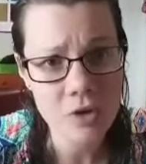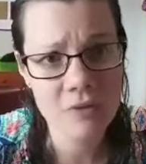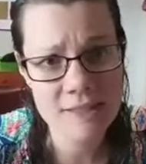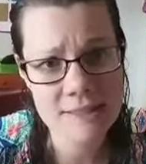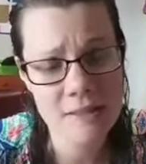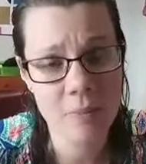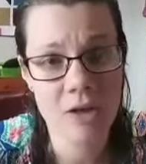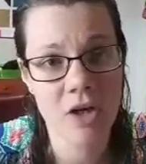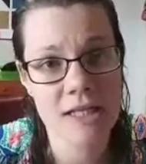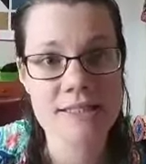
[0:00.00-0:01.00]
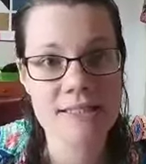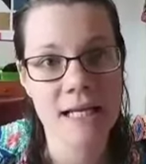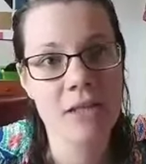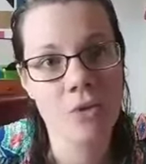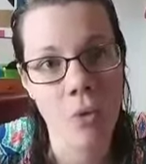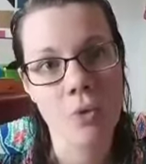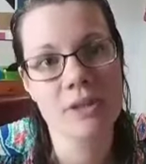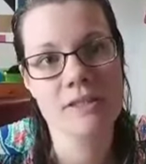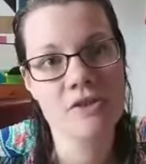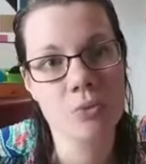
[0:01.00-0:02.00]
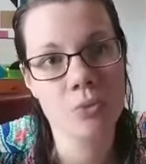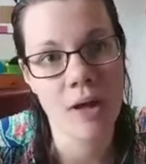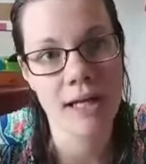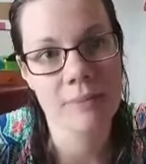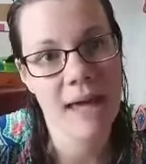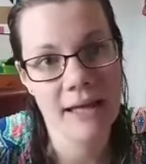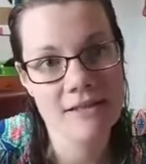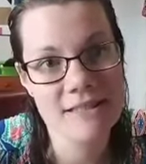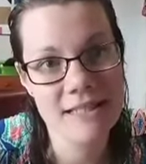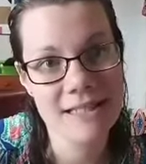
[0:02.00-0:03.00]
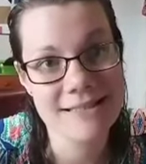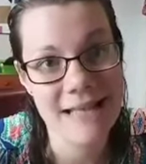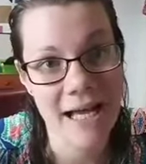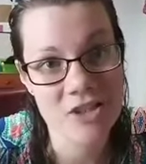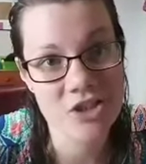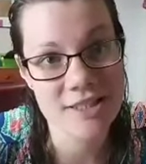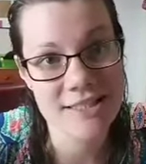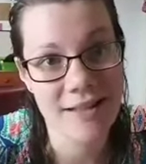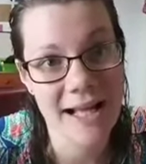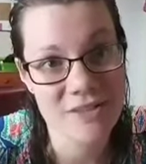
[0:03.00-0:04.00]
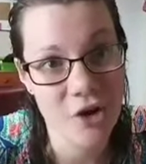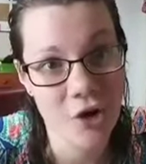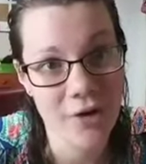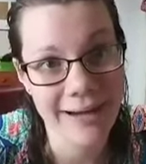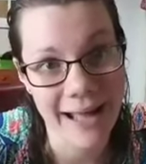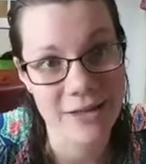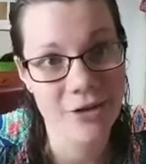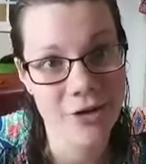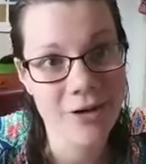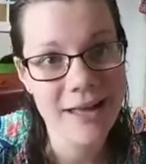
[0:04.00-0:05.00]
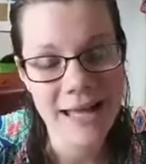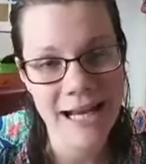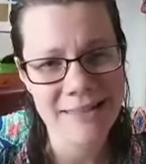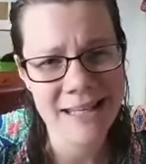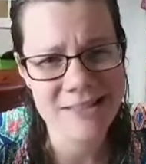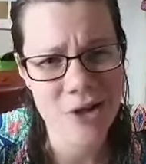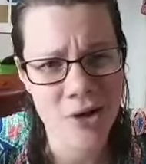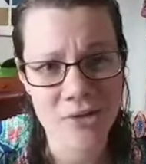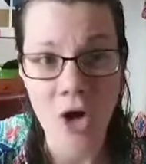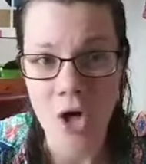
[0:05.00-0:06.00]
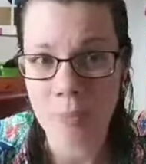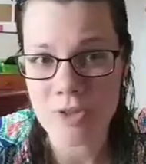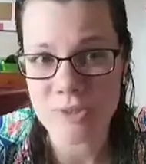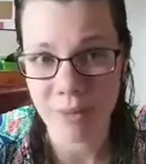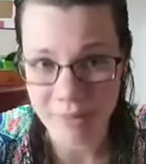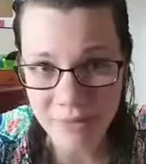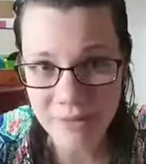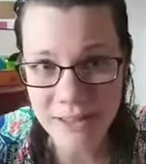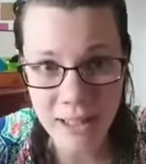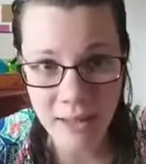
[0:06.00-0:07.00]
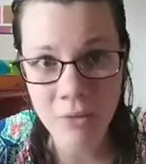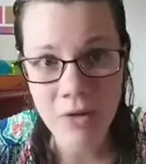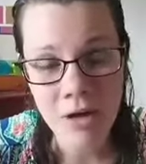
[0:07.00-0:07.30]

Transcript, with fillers: This is America's second oldest running magazine. It actually still has a current editor, and I think it's called Harper's Monthly now.